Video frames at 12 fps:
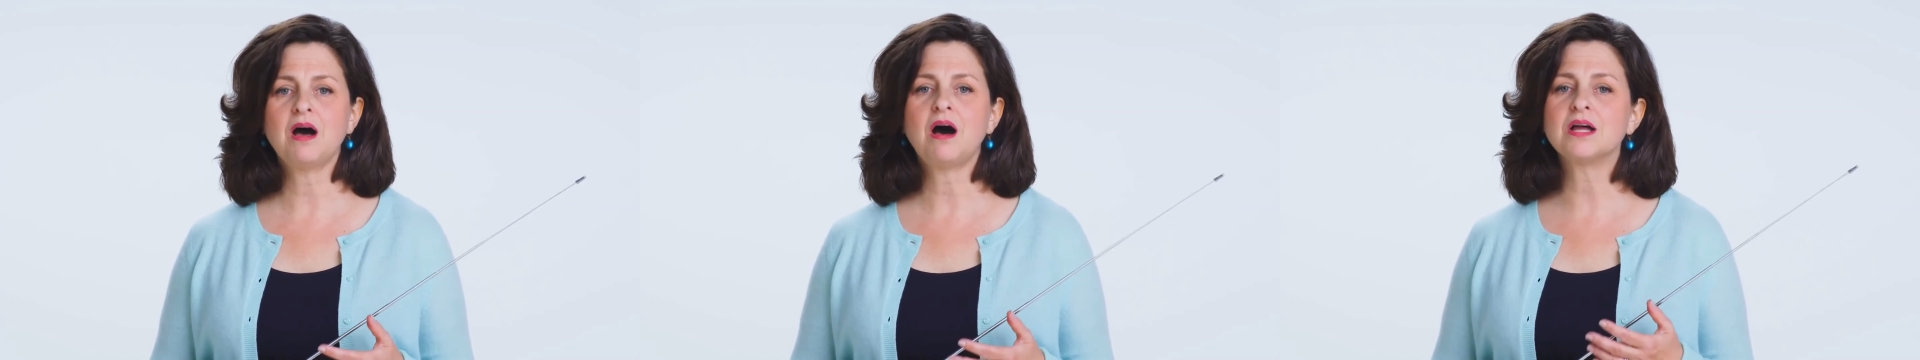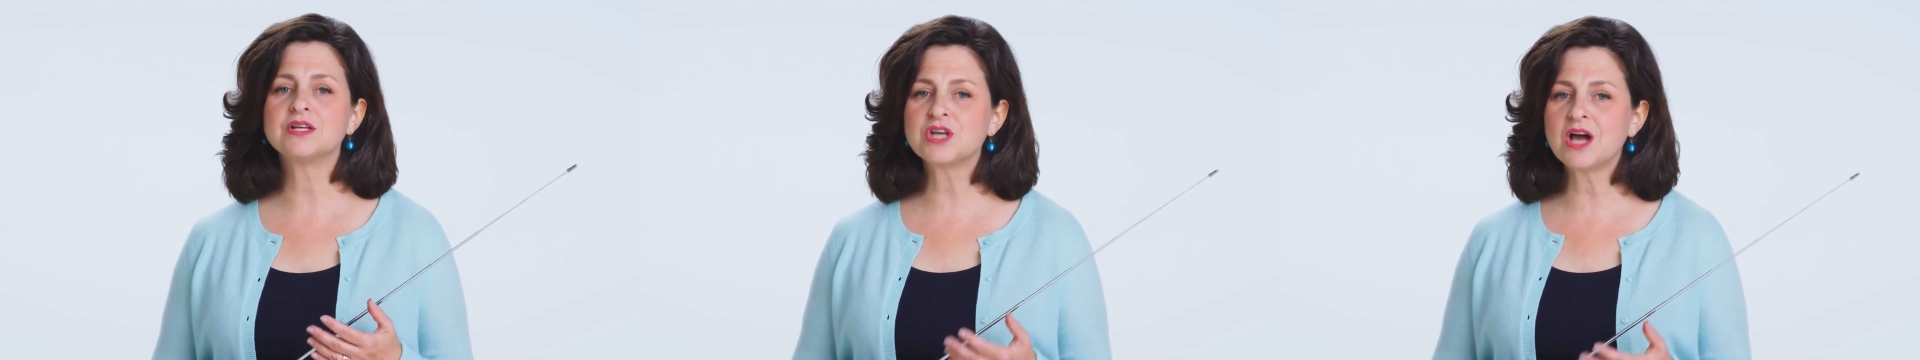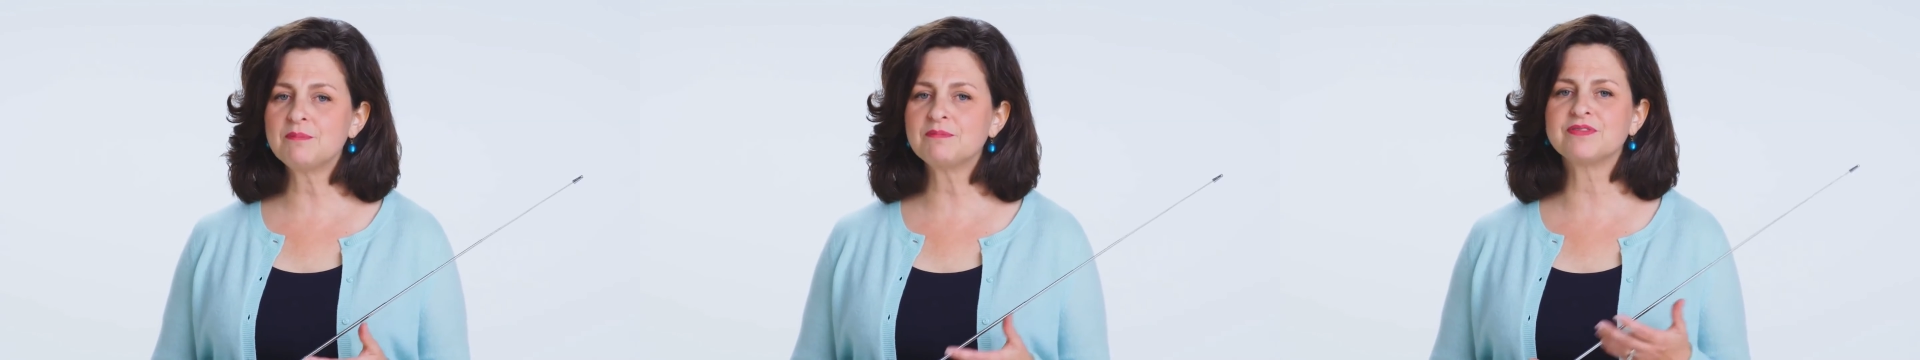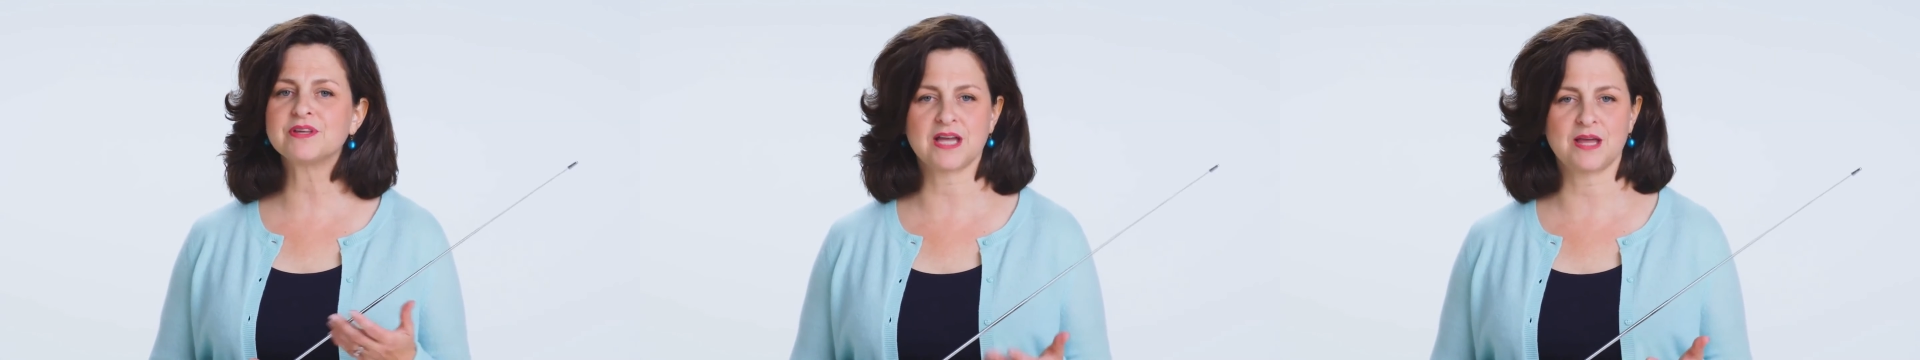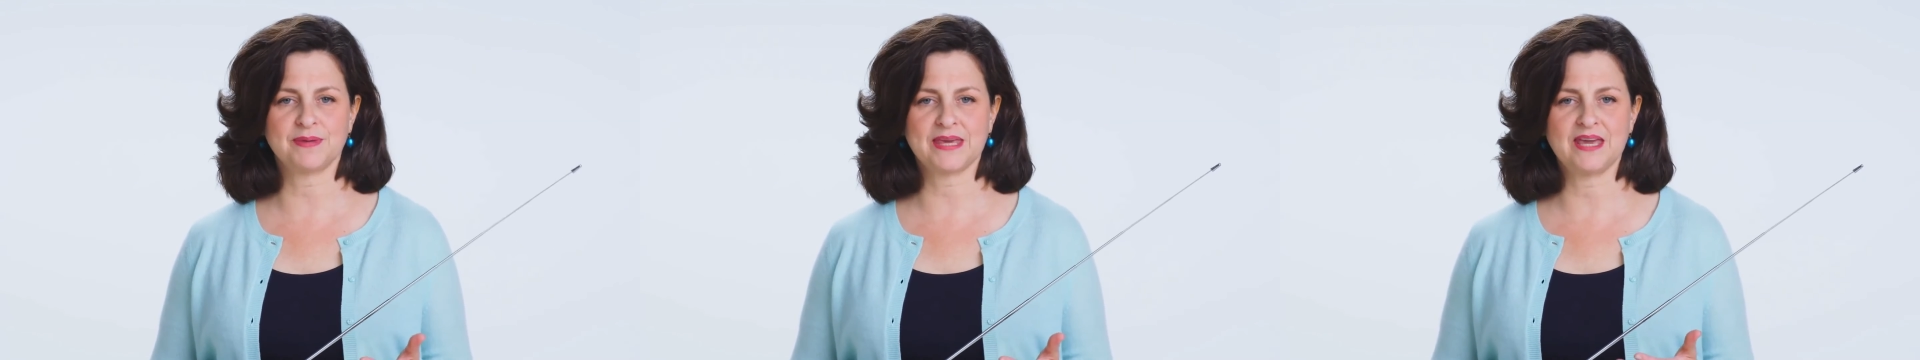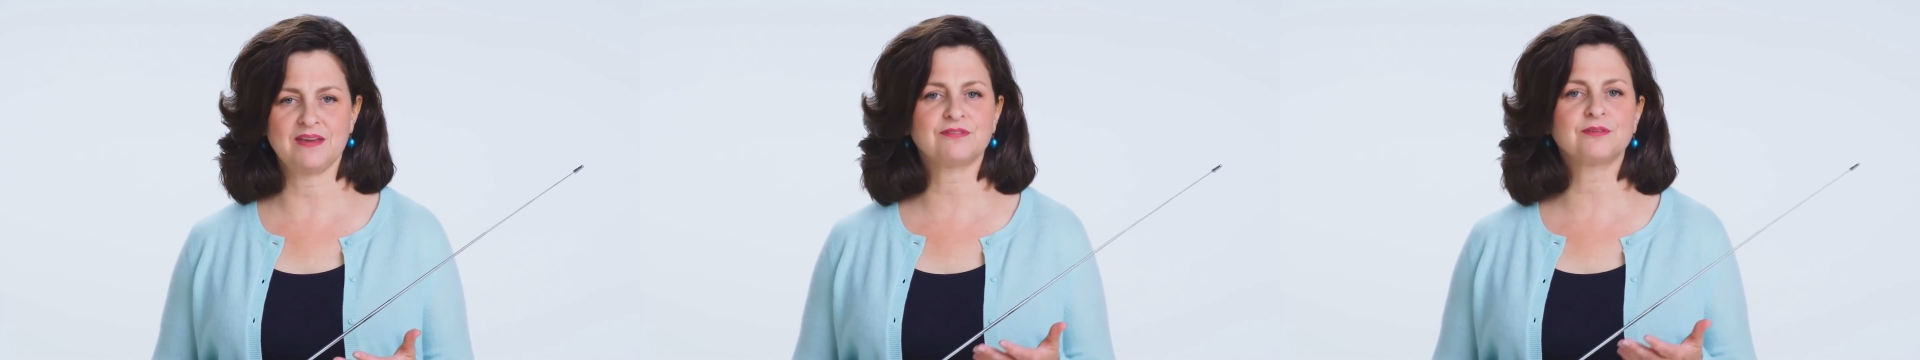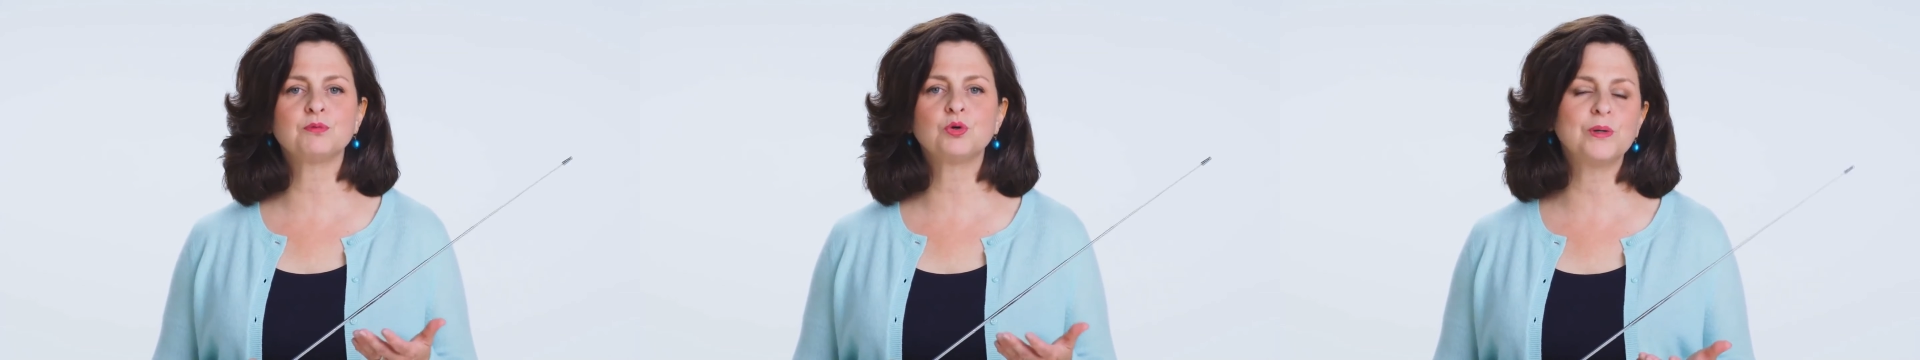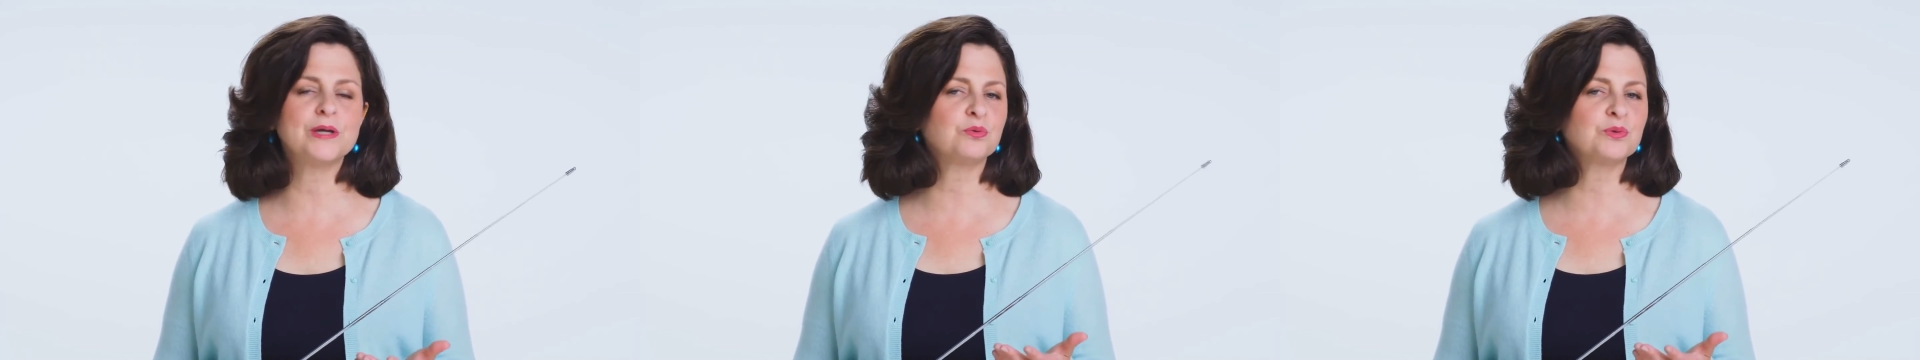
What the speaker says: on top of the cupcake from quick